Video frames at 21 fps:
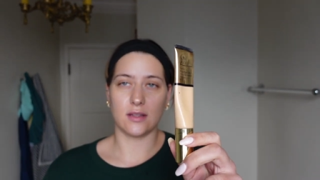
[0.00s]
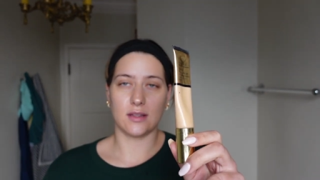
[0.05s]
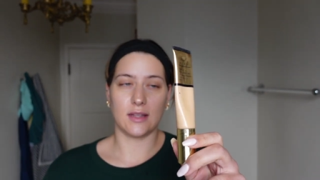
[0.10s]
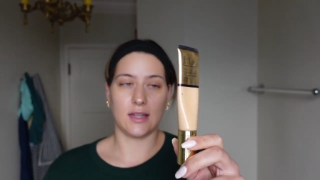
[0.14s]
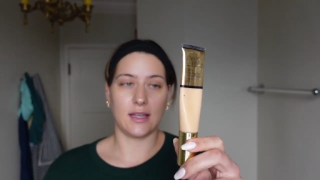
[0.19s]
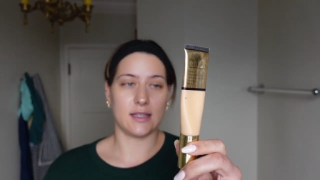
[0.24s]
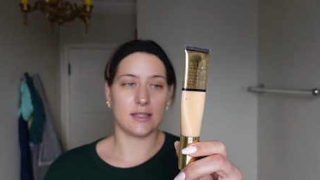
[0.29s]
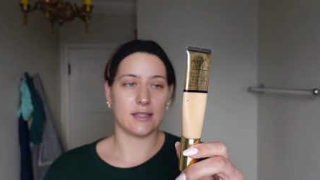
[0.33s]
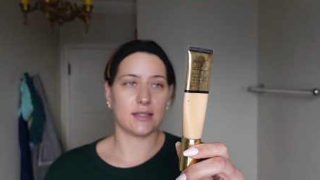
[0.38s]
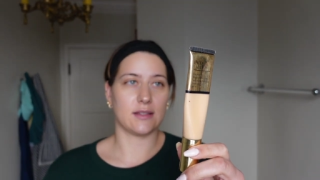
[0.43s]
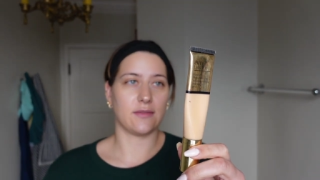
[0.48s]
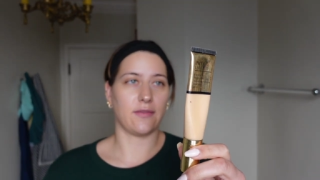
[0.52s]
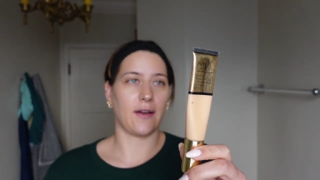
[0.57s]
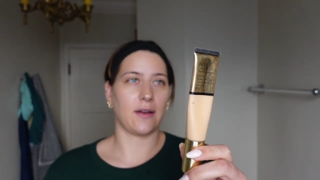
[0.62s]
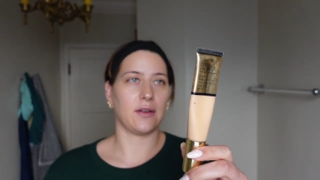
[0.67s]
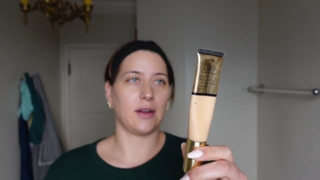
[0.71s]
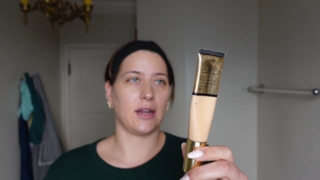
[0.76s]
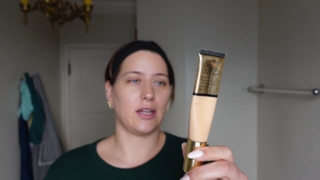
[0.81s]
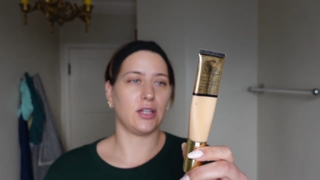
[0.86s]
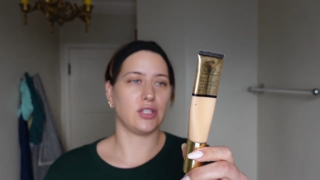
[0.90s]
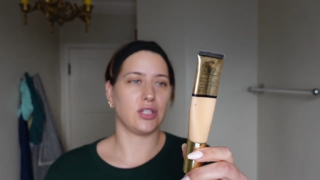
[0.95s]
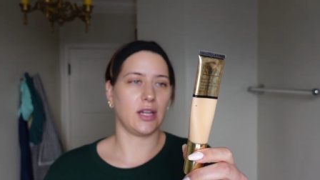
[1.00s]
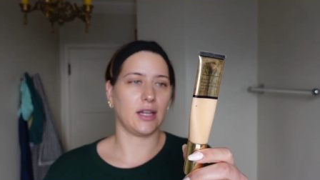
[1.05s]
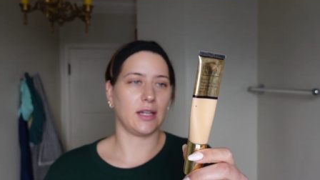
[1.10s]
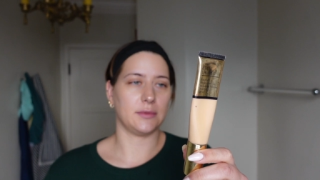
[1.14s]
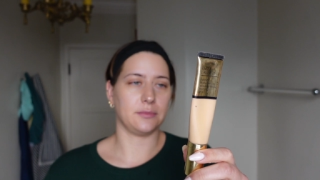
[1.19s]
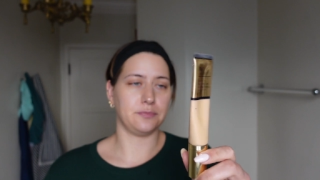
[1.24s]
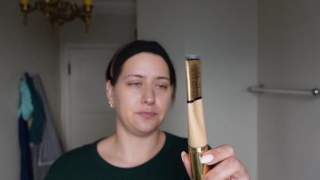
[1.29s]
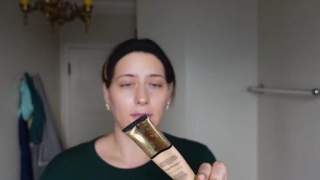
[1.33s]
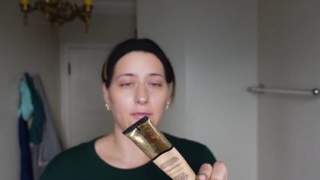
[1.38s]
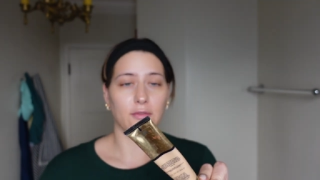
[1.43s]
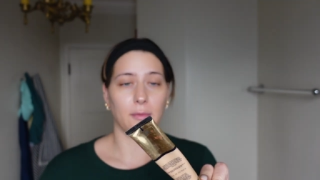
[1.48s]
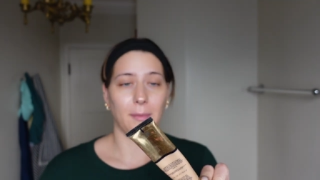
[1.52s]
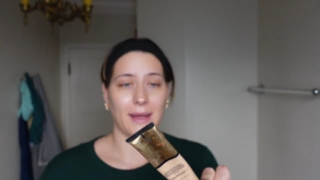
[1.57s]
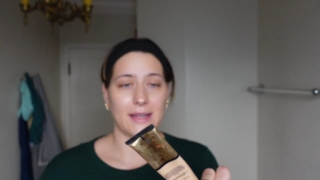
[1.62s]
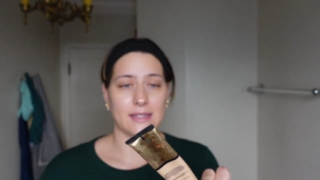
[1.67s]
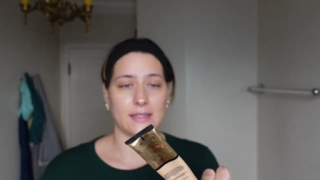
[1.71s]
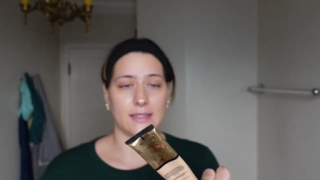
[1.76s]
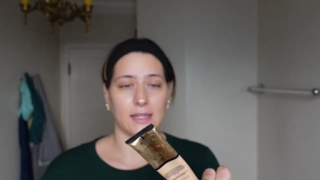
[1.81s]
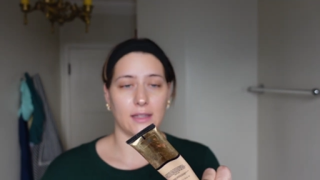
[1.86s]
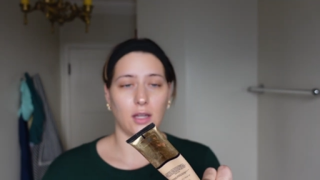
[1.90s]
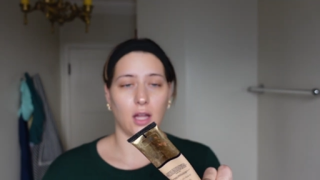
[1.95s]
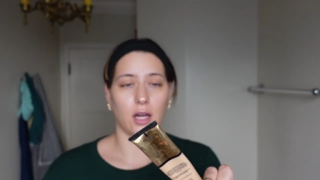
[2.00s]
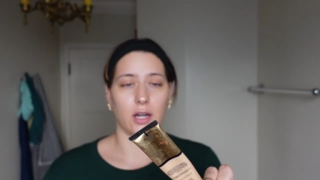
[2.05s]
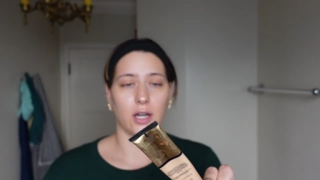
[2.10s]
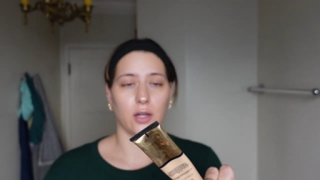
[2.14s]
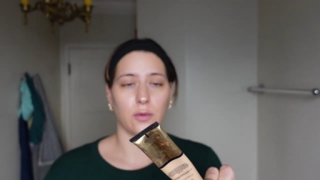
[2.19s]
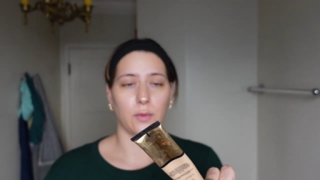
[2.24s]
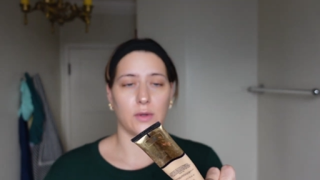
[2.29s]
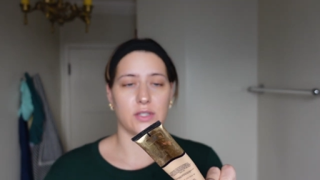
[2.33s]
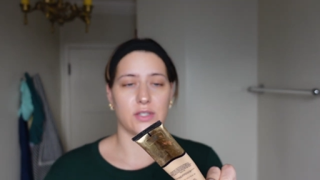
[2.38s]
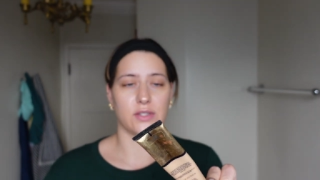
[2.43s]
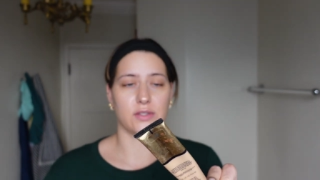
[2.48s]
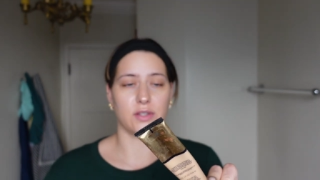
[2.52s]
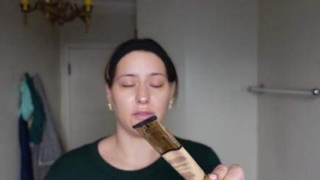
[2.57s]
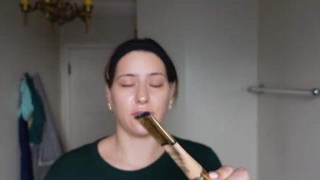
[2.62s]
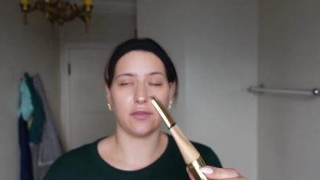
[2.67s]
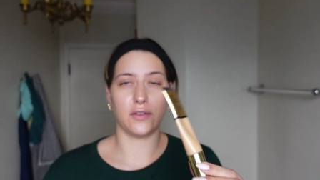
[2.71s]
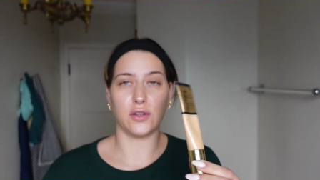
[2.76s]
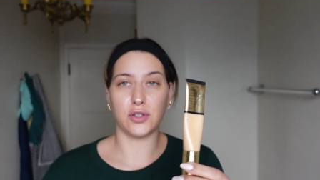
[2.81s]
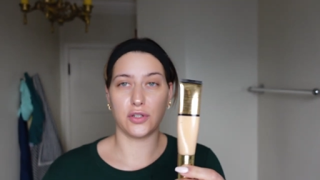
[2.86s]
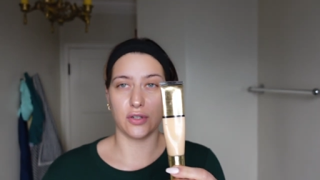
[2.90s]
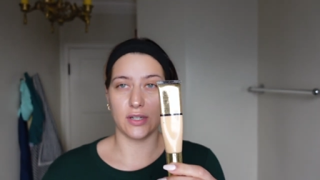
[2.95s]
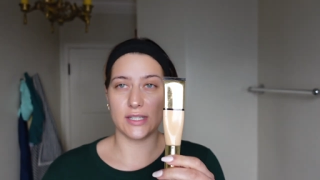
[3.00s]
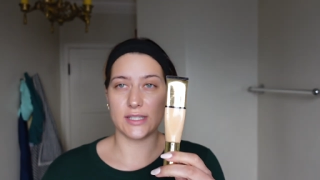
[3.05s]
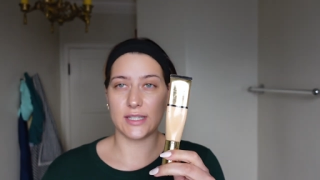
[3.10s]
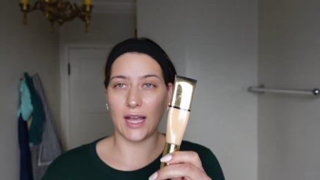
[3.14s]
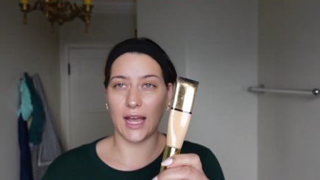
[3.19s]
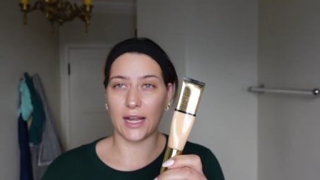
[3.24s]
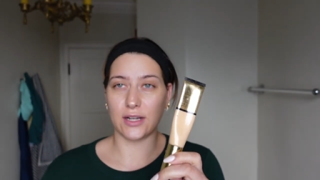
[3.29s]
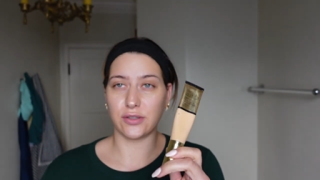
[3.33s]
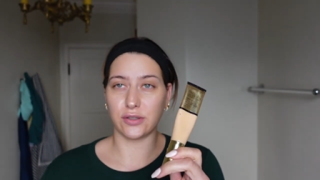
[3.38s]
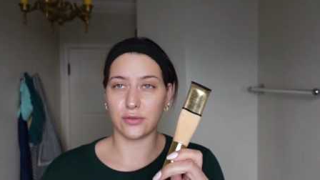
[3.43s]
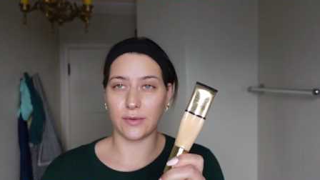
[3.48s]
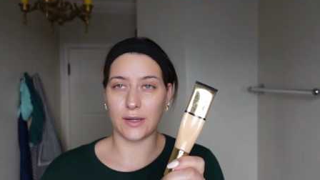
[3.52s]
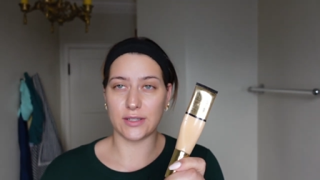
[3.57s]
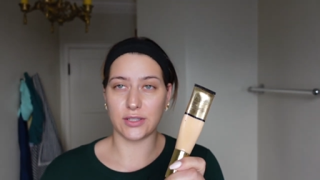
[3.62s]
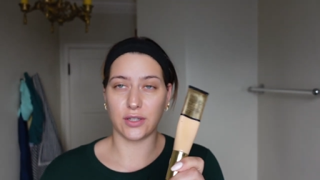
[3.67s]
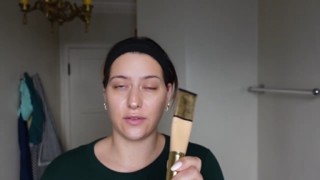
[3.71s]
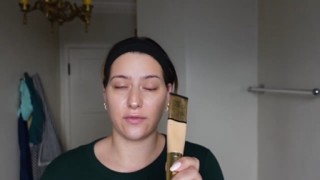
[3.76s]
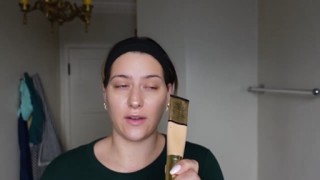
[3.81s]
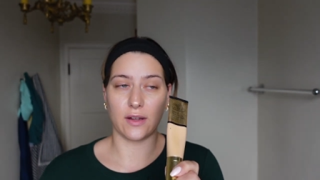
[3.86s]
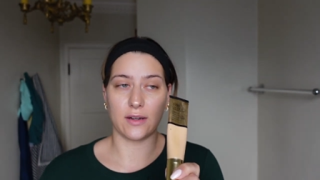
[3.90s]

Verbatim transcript: this foundation from Estee Lauder, which is the Futurist Hydro Rescue